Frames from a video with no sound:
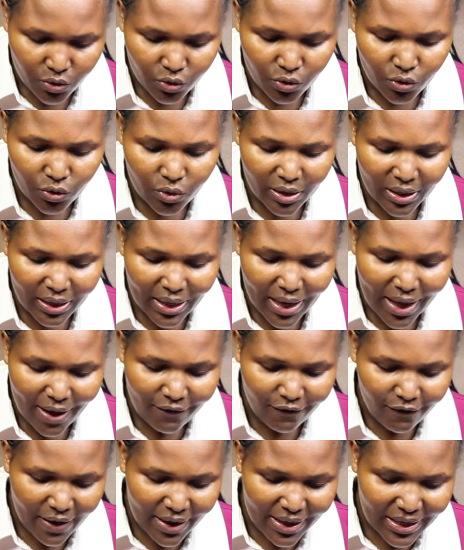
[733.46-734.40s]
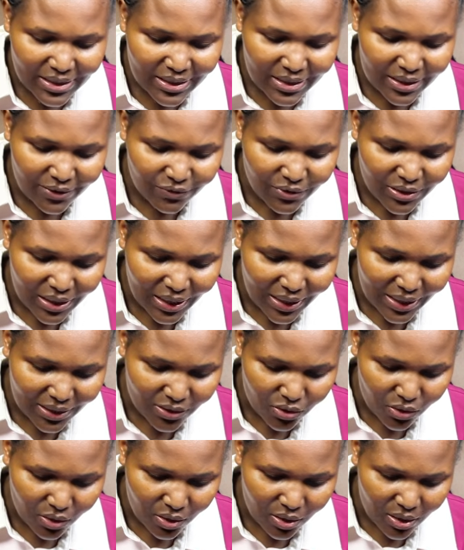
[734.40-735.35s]
During a fire safety
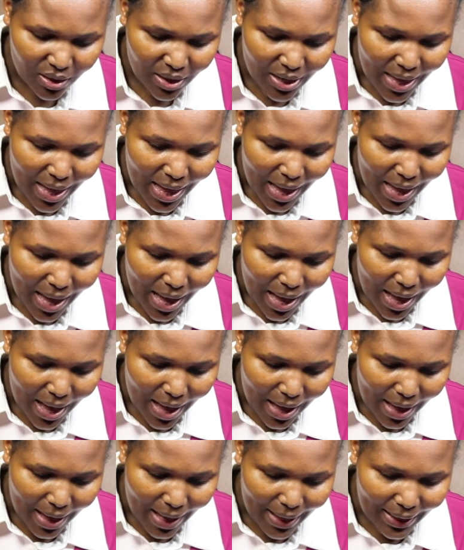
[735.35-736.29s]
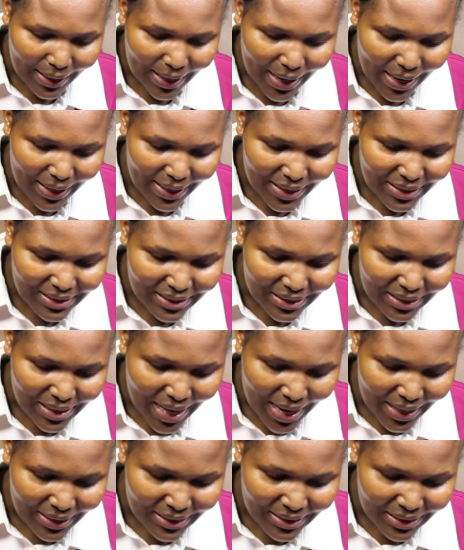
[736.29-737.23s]
lesson, learners
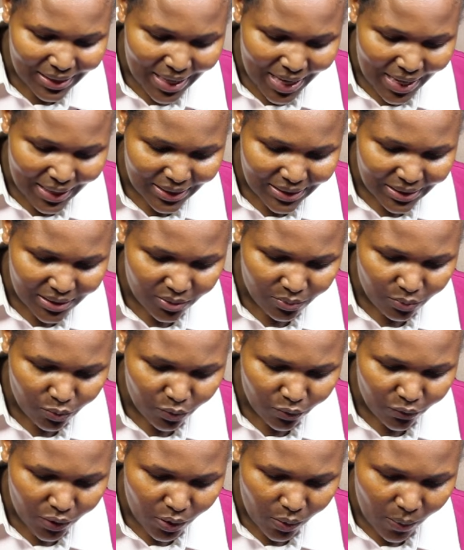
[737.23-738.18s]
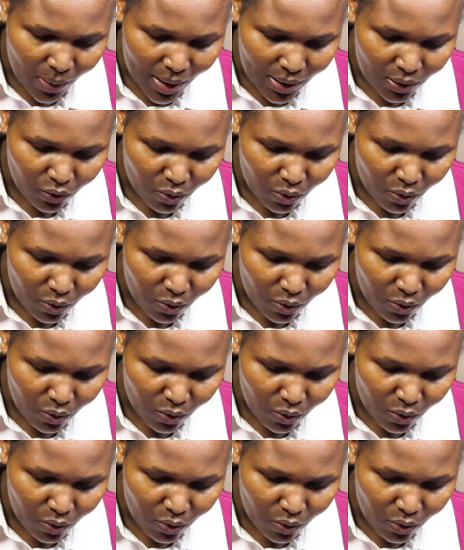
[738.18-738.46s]
learned that removing one